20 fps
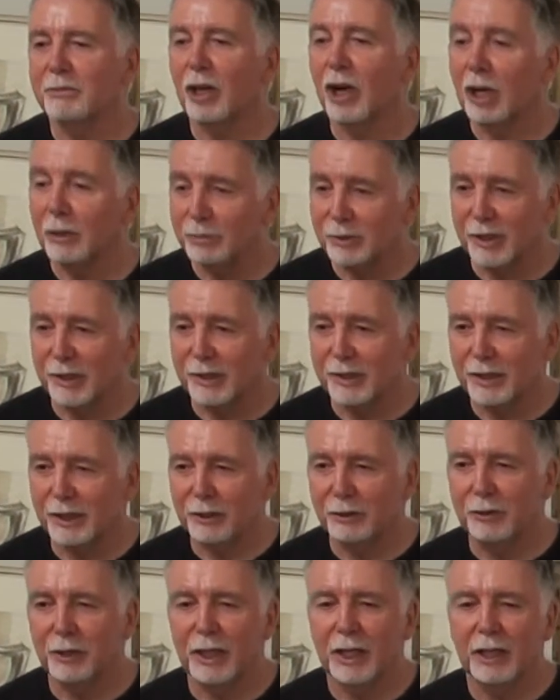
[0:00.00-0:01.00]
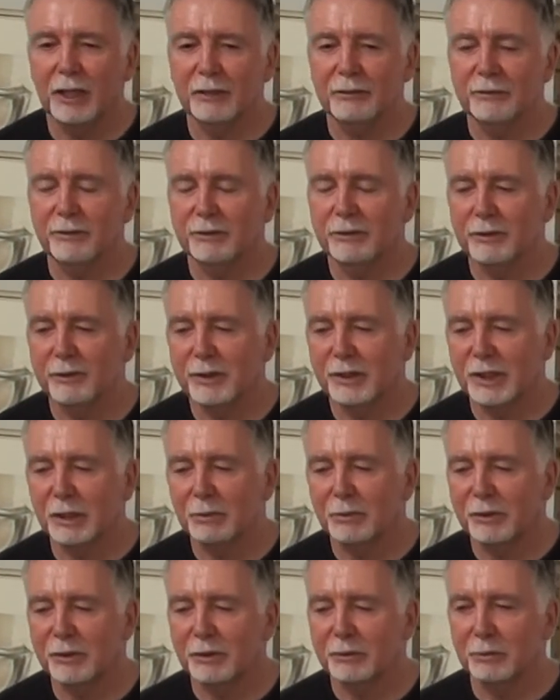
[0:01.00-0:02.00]
options that you have. Some
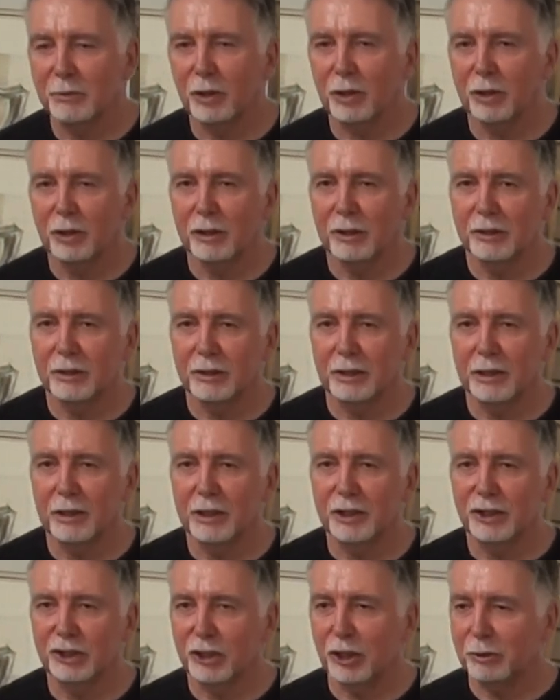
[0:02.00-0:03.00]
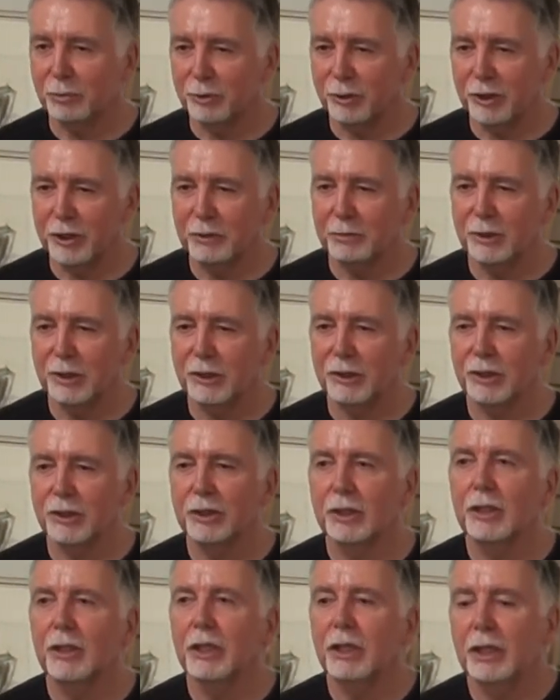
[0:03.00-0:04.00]
of them are a sharper image,
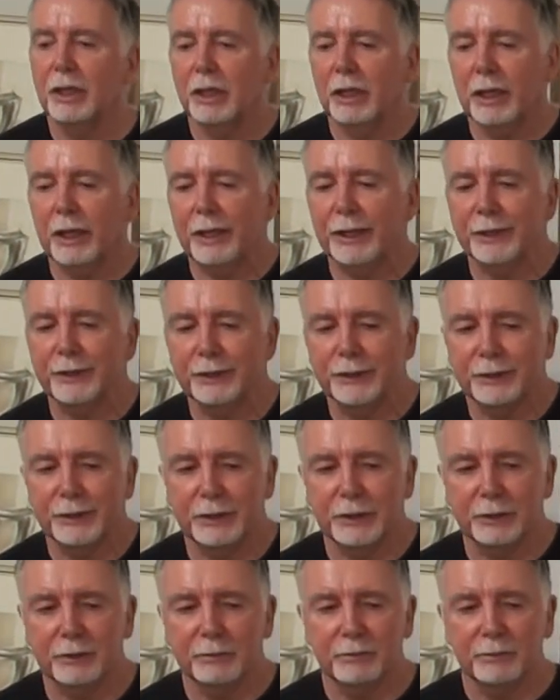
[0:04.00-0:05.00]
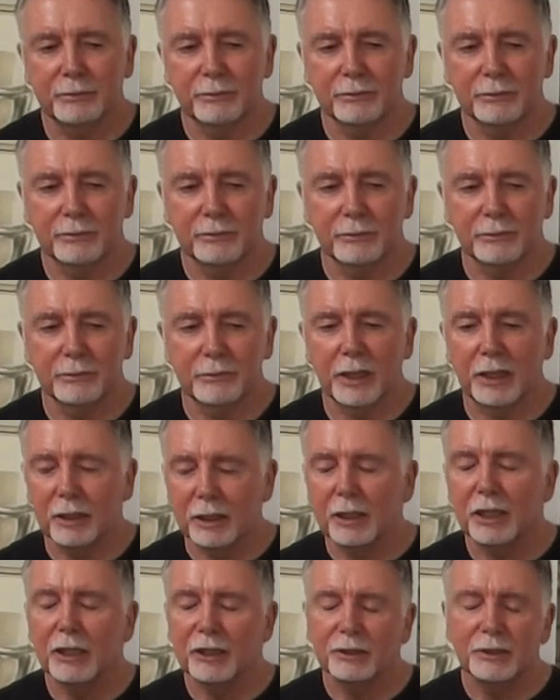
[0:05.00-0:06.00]
and
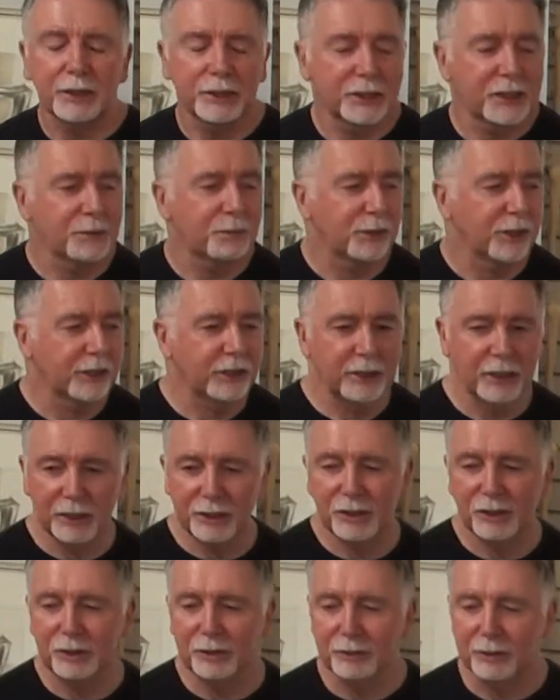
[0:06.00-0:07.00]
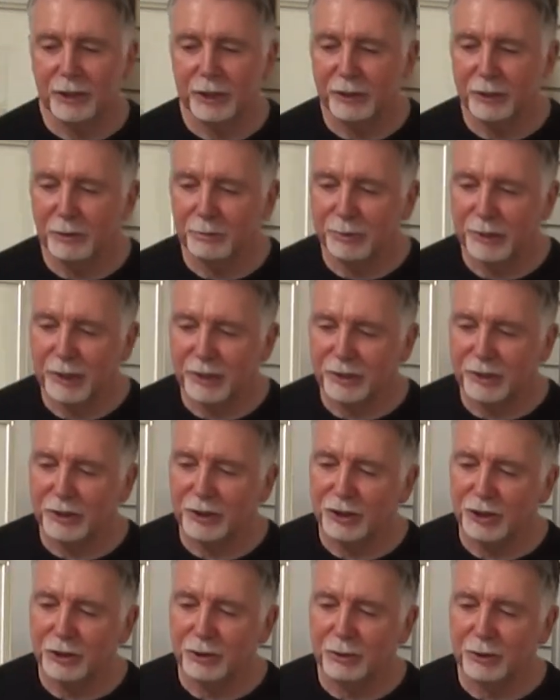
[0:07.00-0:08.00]
I'll explain that to you later. I'll be actually
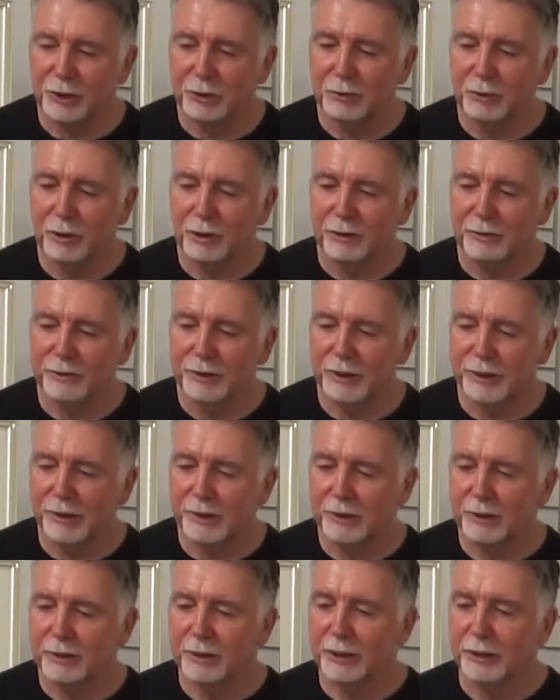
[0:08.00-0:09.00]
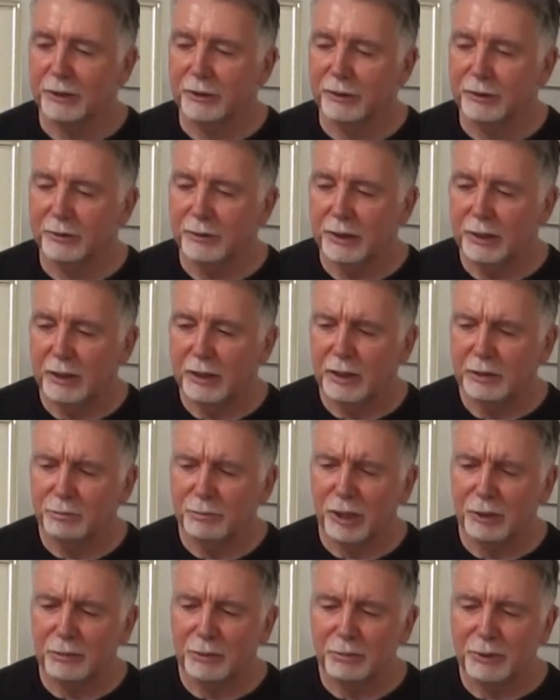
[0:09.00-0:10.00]
showing you all of this later.
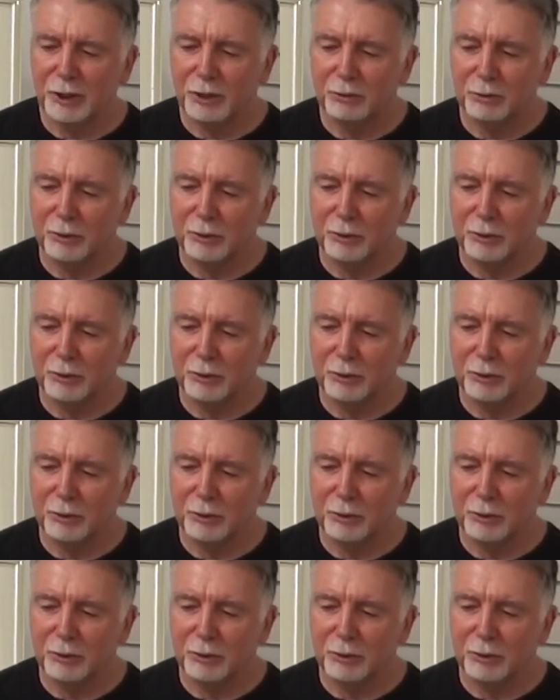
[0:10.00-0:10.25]
Probably I